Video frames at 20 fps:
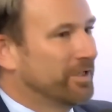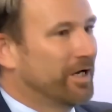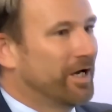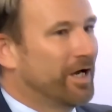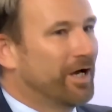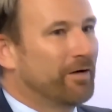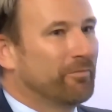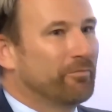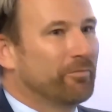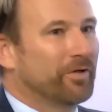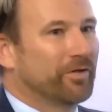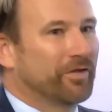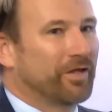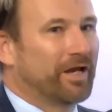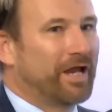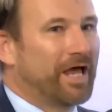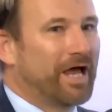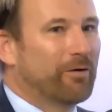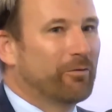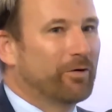but
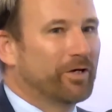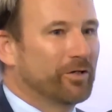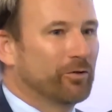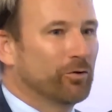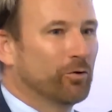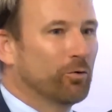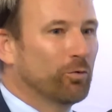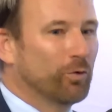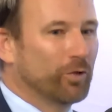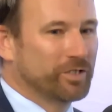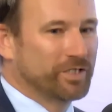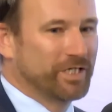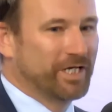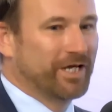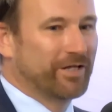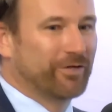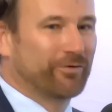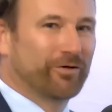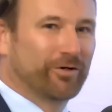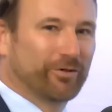that how we can all work
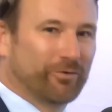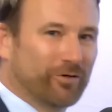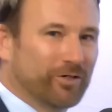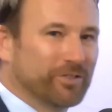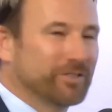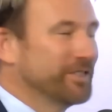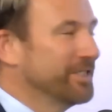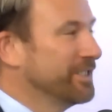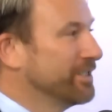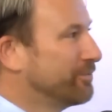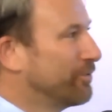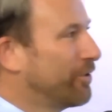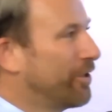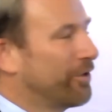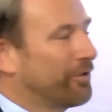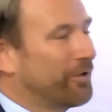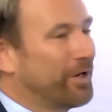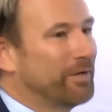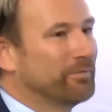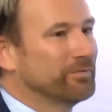together and across these
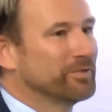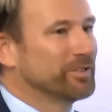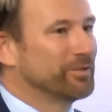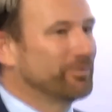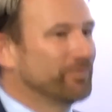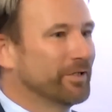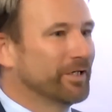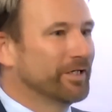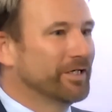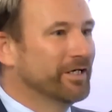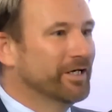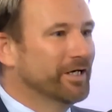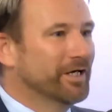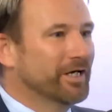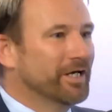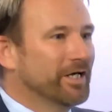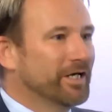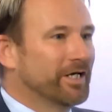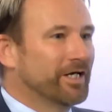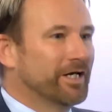programs to really
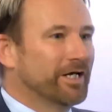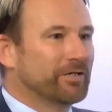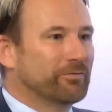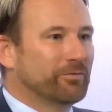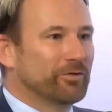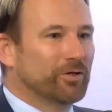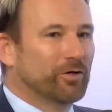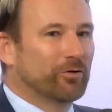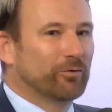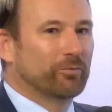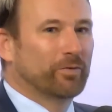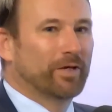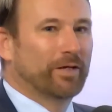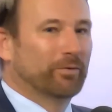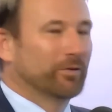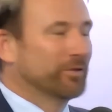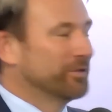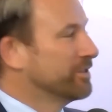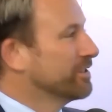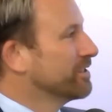connect with older
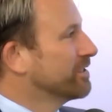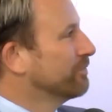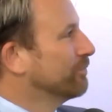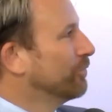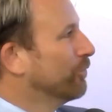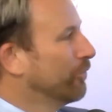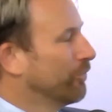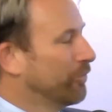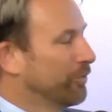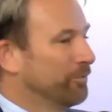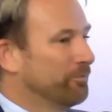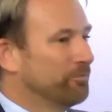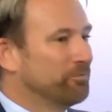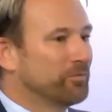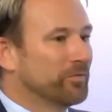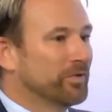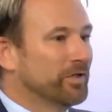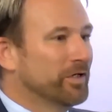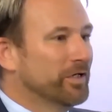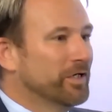people and to support them.
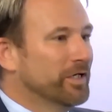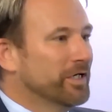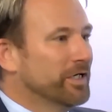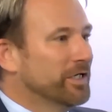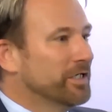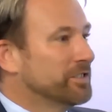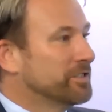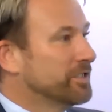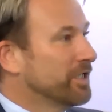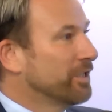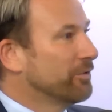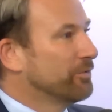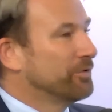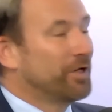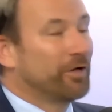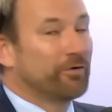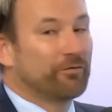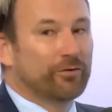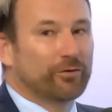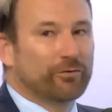So with
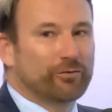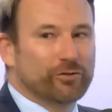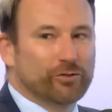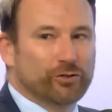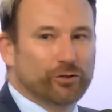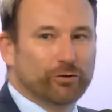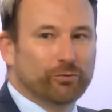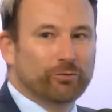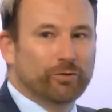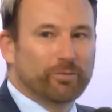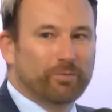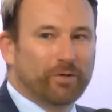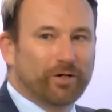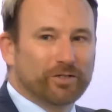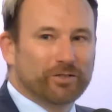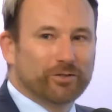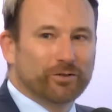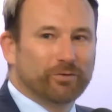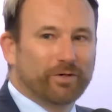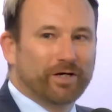no further ado, we
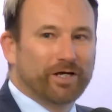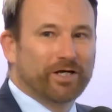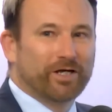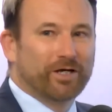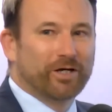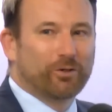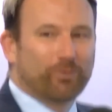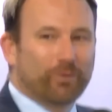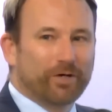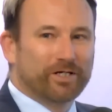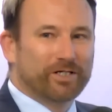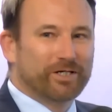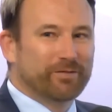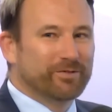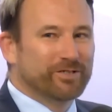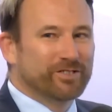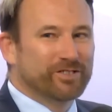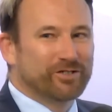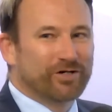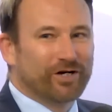might do a quick
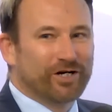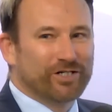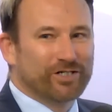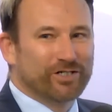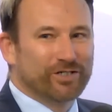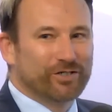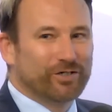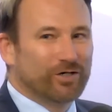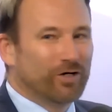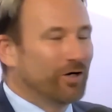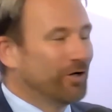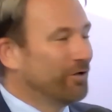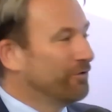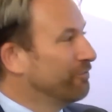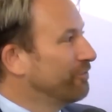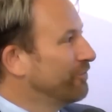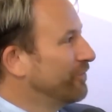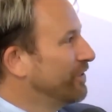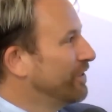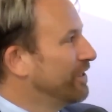demonstration
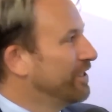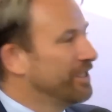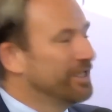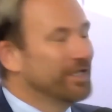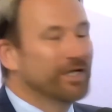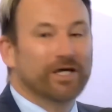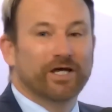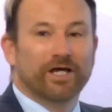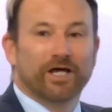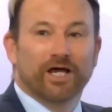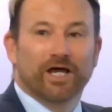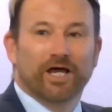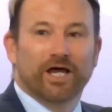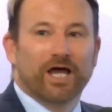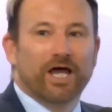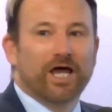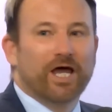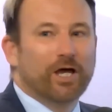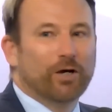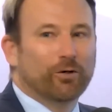of the
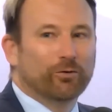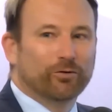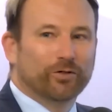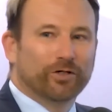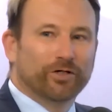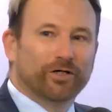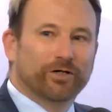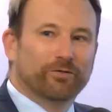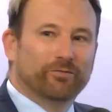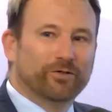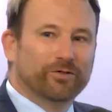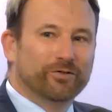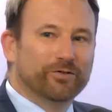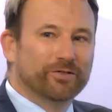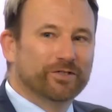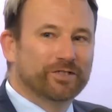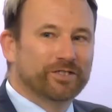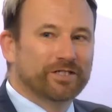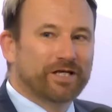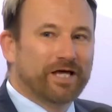Elder
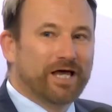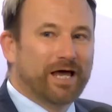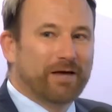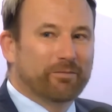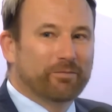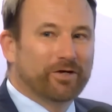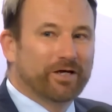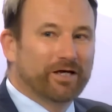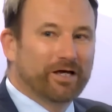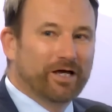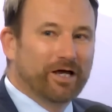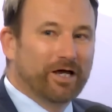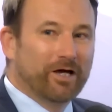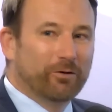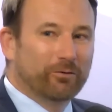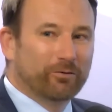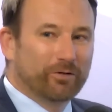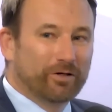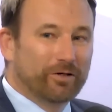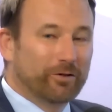Abuse app,
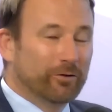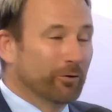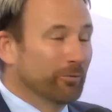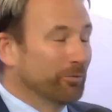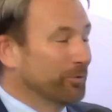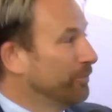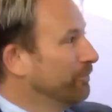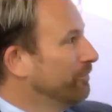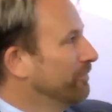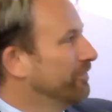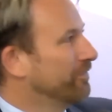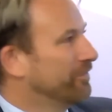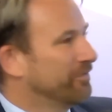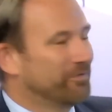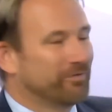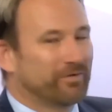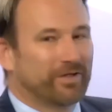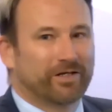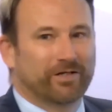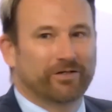Elder Help.
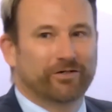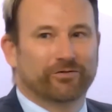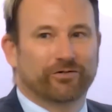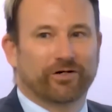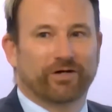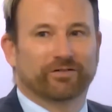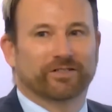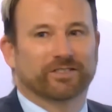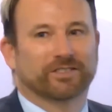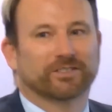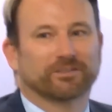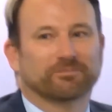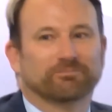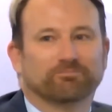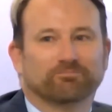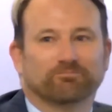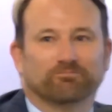Thank you, Travis.